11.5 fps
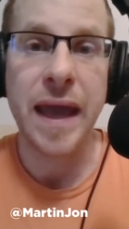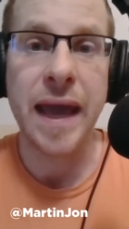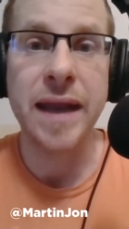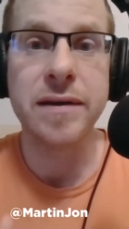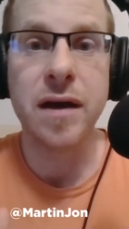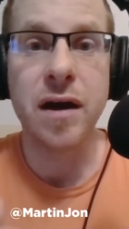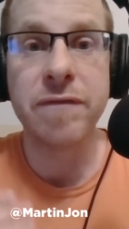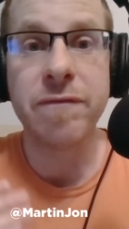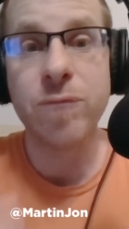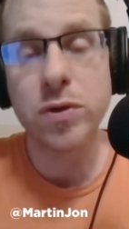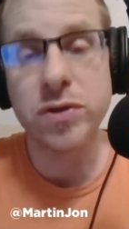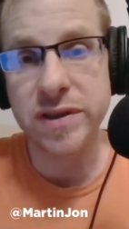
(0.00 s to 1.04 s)
And
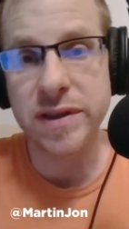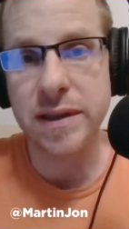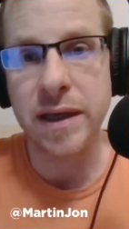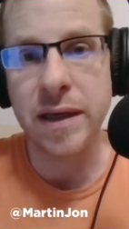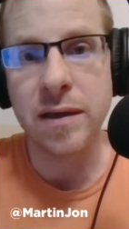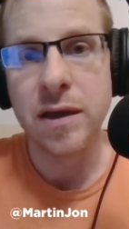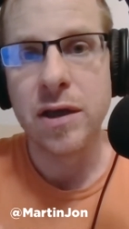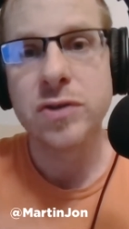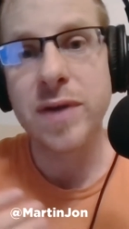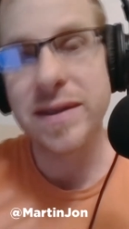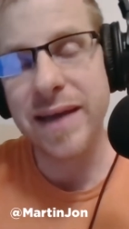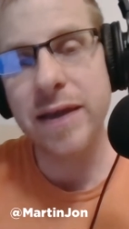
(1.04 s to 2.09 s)
unfortunately,
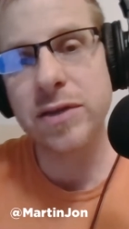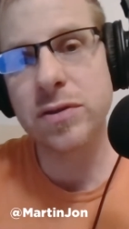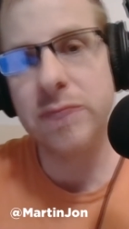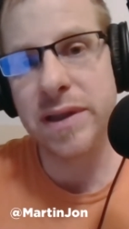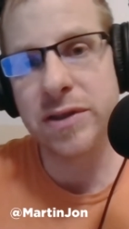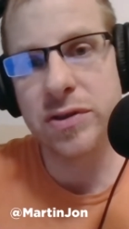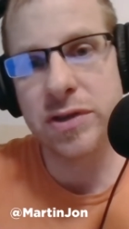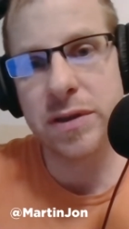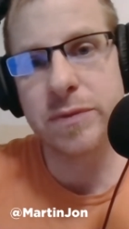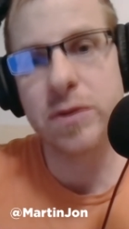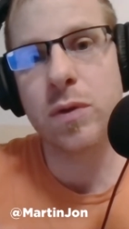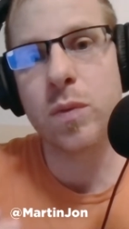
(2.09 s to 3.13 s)
transactional
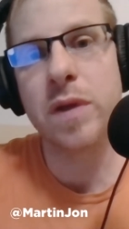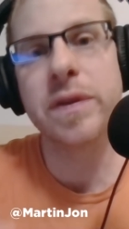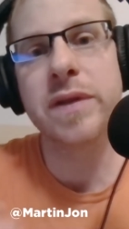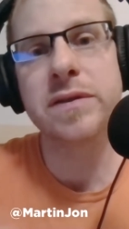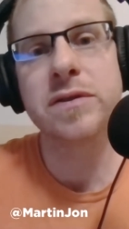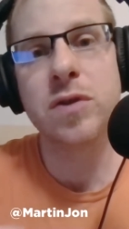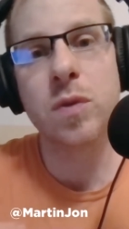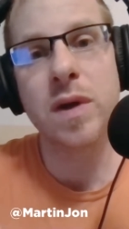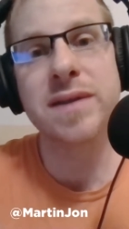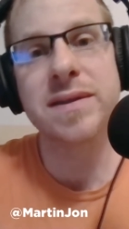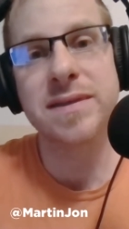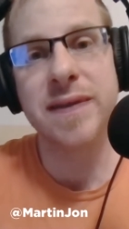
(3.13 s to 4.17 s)
relationships are the
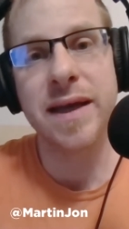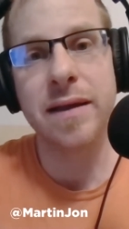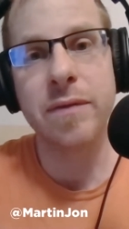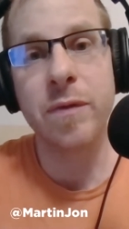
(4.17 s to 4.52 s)
ones that